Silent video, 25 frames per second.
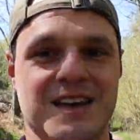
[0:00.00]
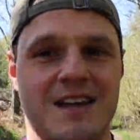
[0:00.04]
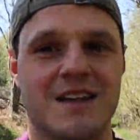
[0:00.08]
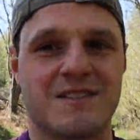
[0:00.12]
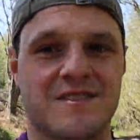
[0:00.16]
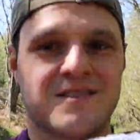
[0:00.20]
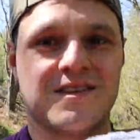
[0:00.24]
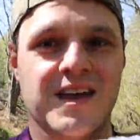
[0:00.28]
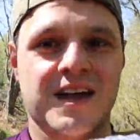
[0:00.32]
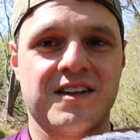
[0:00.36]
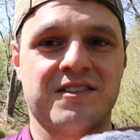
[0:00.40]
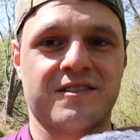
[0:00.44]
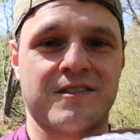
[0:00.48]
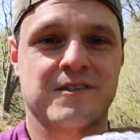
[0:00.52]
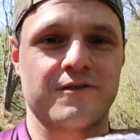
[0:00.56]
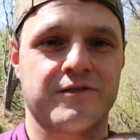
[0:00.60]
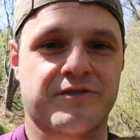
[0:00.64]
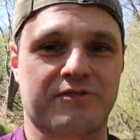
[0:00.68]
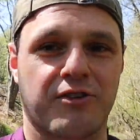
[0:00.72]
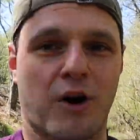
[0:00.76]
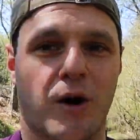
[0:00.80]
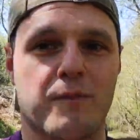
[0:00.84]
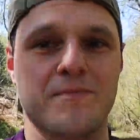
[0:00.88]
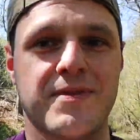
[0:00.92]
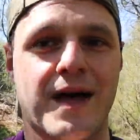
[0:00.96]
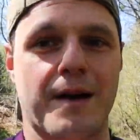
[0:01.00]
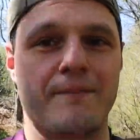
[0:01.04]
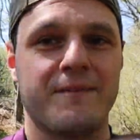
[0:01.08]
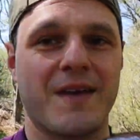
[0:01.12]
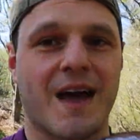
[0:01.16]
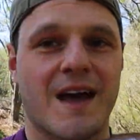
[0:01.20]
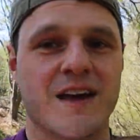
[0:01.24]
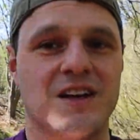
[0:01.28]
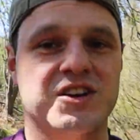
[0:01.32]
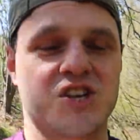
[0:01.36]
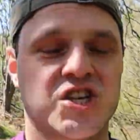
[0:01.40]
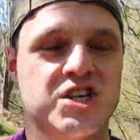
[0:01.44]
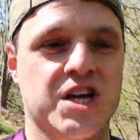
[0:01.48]
He's distant from them,
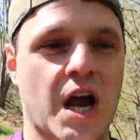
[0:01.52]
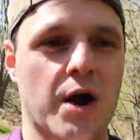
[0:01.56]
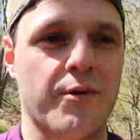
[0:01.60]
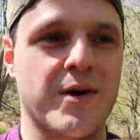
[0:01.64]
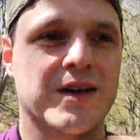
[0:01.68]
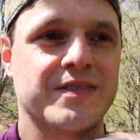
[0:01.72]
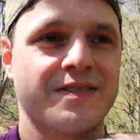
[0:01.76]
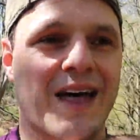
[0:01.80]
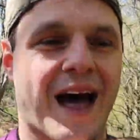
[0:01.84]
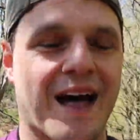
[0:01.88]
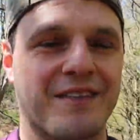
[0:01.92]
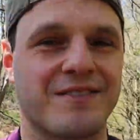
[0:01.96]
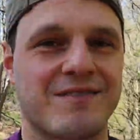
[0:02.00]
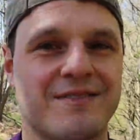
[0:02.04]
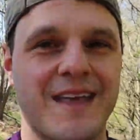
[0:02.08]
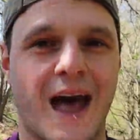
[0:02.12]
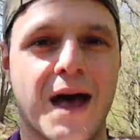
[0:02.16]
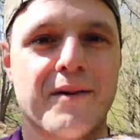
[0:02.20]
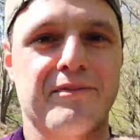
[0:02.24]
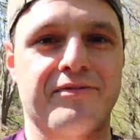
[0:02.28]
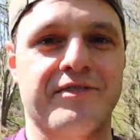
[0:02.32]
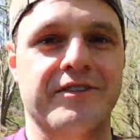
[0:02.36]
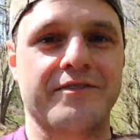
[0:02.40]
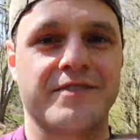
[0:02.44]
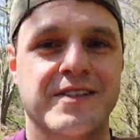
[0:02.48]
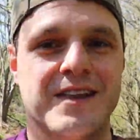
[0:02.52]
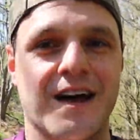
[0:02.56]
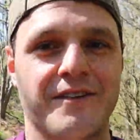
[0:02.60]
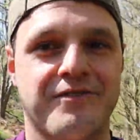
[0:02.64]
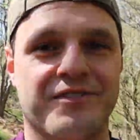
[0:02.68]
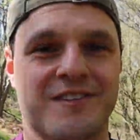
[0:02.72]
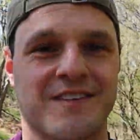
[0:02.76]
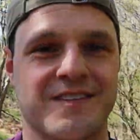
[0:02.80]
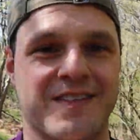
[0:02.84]
yet he's showing that depth of love